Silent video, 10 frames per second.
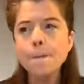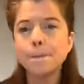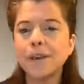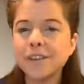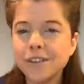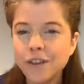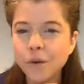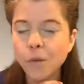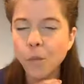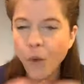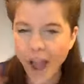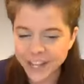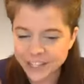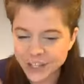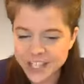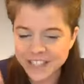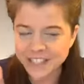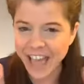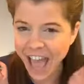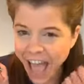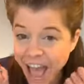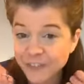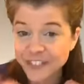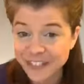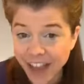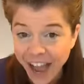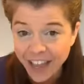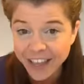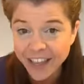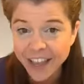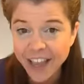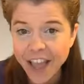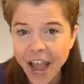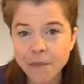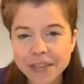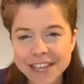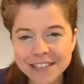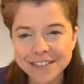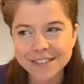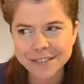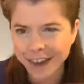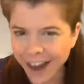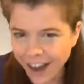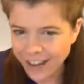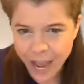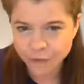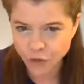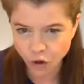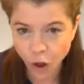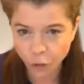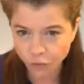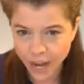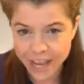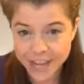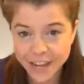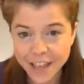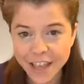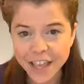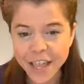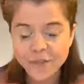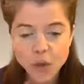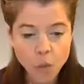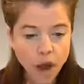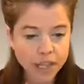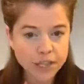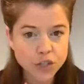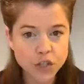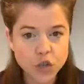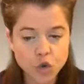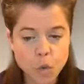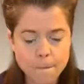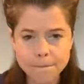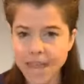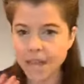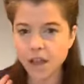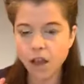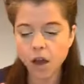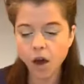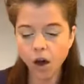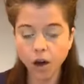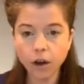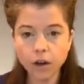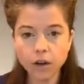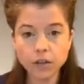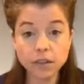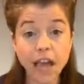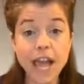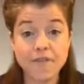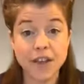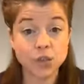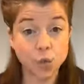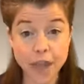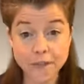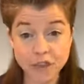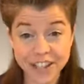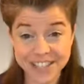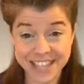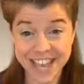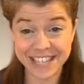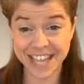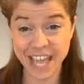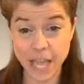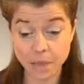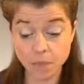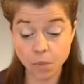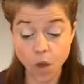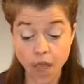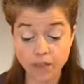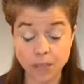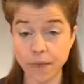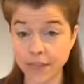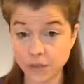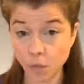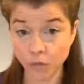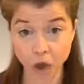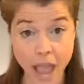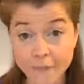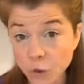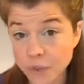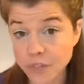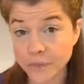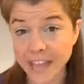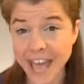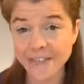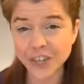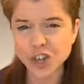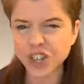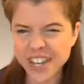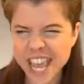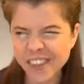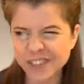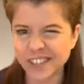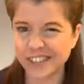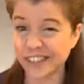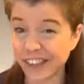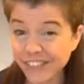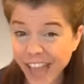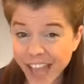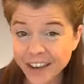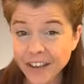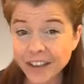But why did Jesus have to die? I mean, he's God after all, right? If he wanted to make our life as a way for us to get to him and spend forever with him in heaven, couldn't he have just done that?